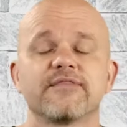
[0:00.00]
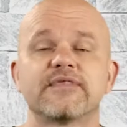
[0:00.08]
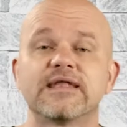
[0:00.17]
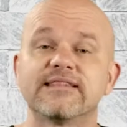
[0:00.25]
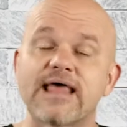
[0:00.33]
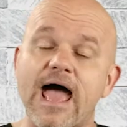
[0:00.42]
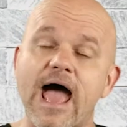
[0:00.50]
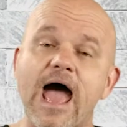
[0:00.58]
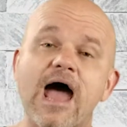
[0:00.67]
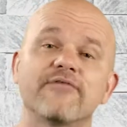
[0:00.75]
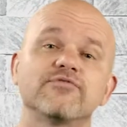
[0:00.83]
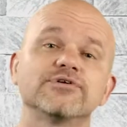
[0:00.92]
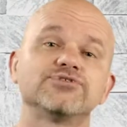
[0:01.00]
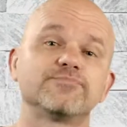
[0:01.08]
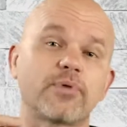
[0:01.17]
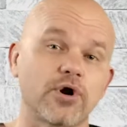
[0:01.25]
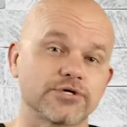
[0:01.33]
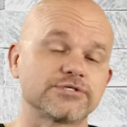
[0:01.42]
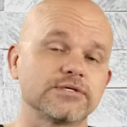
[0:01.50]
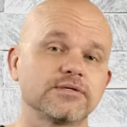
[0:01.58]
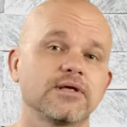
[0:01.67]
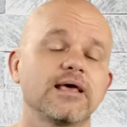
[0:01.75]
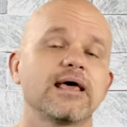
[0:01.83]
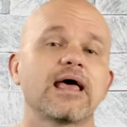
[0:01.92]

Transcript: that in the average person,